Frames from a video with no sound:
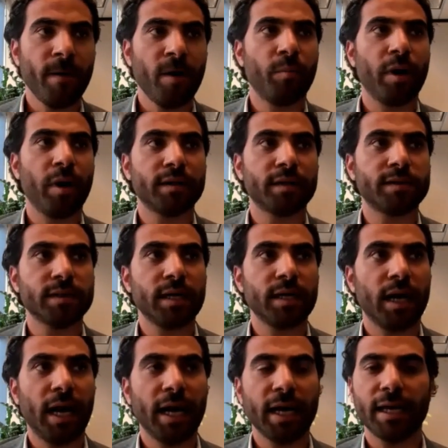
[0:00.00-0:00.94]
But
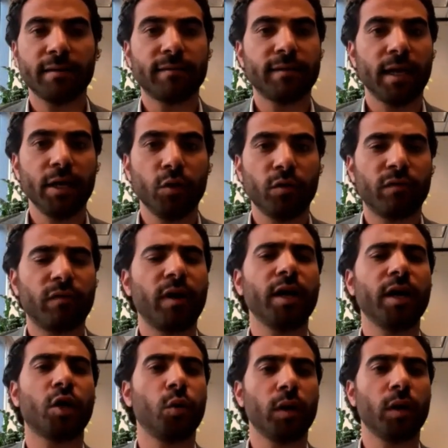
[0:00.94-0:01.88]
I can tell you
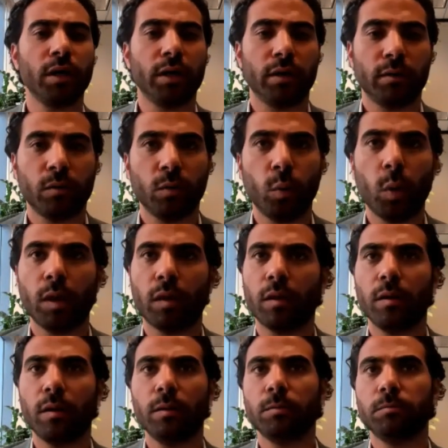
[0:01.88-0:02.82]
very quickly,
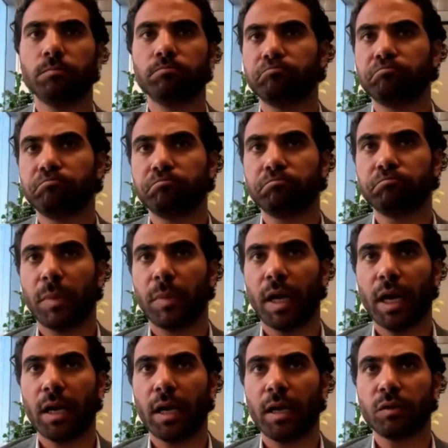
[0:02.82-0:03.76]
within
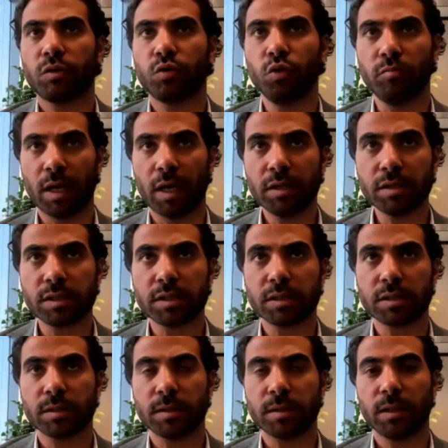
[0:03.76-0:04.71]
2
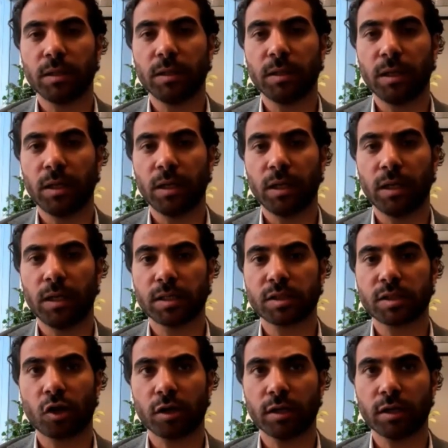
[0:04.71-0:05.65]
months,
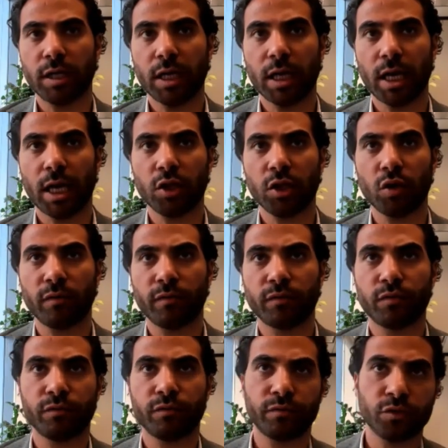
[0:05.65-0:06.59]
starting end of
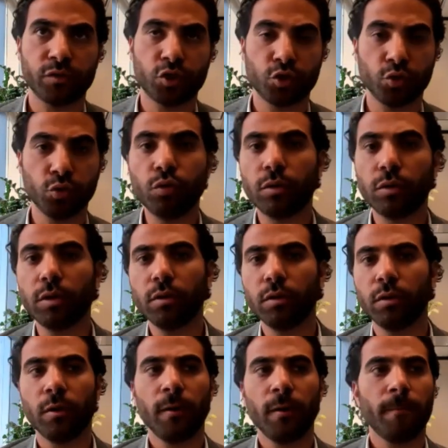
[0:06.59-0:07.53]
June,
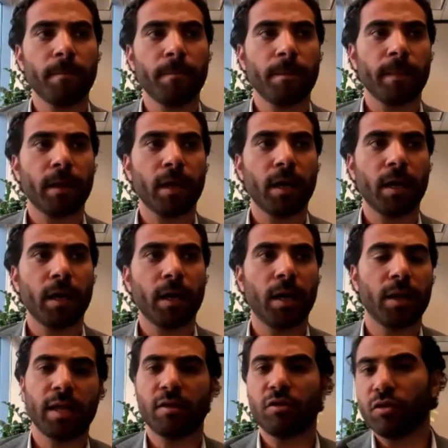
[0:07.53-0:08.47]

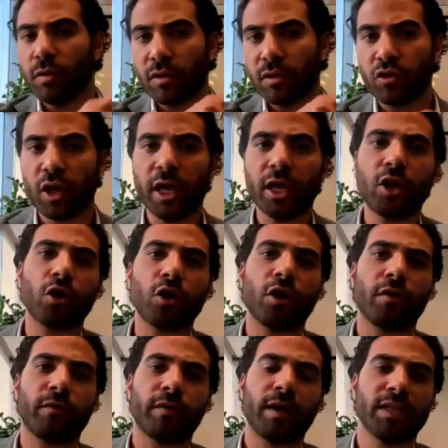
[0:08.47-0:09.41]
the J
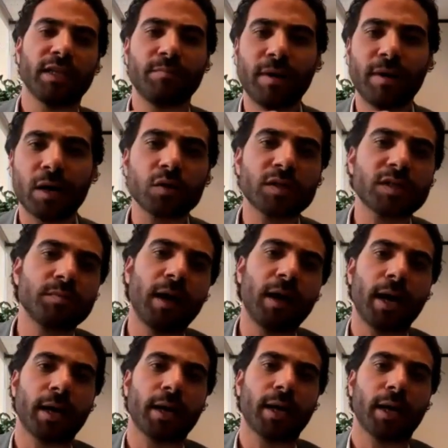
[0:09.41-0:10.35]
curve and the bounce
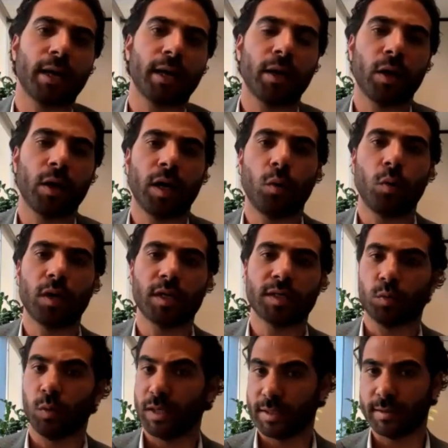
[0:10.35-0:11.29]
back
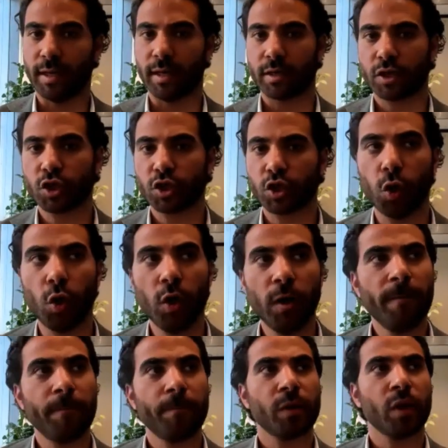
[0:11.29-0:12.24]
was there. So
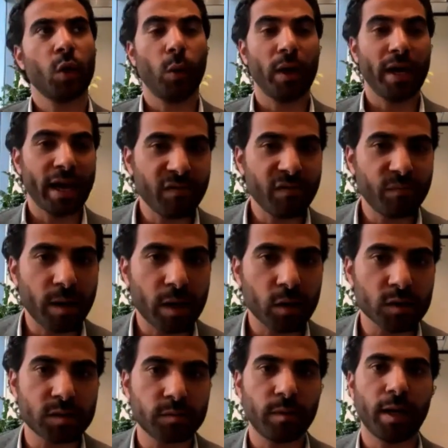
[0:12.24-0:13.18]
we have
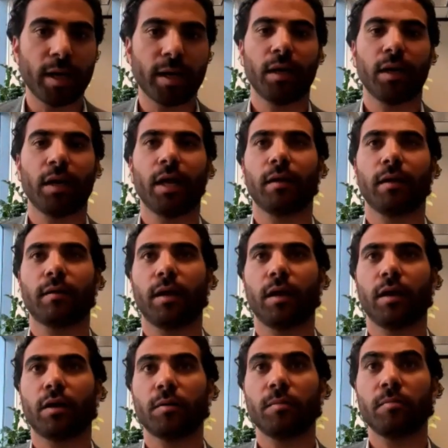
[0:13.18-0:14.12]
bounced back in
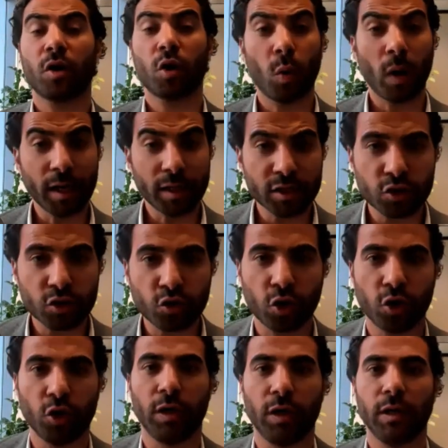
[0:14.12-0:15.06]
healthcare quite
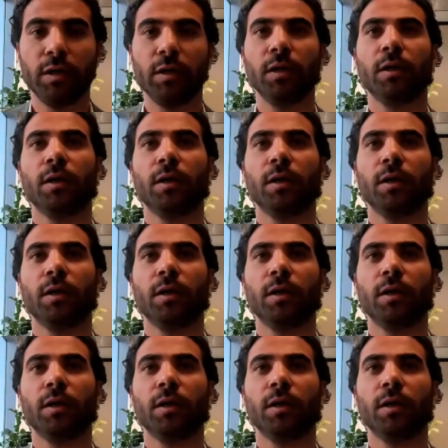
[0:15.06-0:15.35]
strongly.